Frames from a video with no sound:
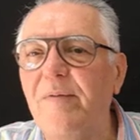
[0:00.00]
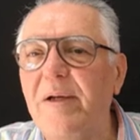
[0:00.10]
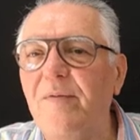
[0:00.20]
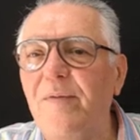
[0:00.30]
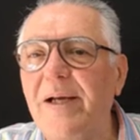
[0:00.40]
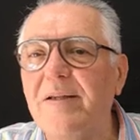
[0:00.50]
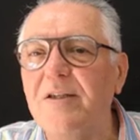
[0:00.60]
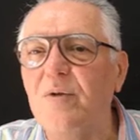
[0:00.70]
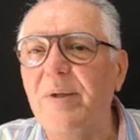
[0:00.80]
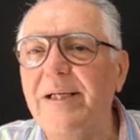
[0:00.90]
In fact,
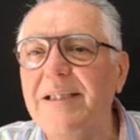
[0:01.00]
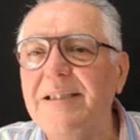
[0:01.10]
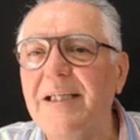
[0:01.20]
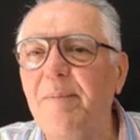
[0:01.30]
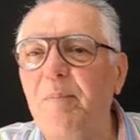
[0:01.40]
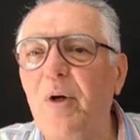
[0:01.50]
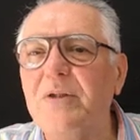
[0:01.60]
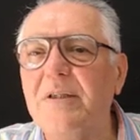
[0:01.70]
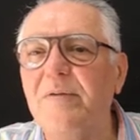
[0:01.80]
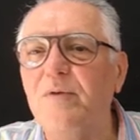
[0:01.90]
this one is in a
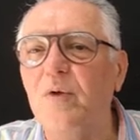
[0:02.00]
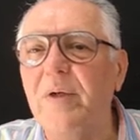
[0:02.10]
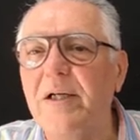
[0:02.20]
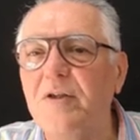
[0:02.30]
positive drawdown.